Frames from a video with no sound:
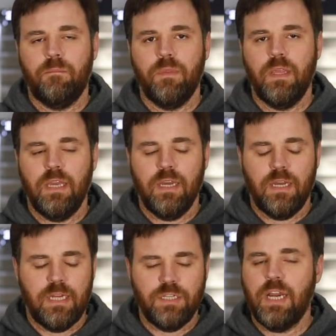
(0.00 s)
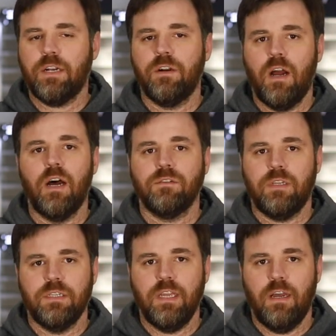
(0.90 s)
injector
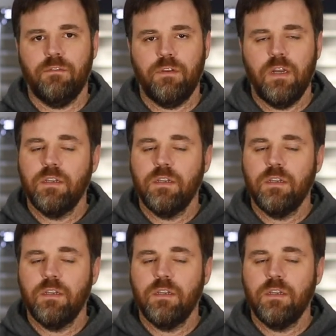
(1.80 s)
nozzle itself.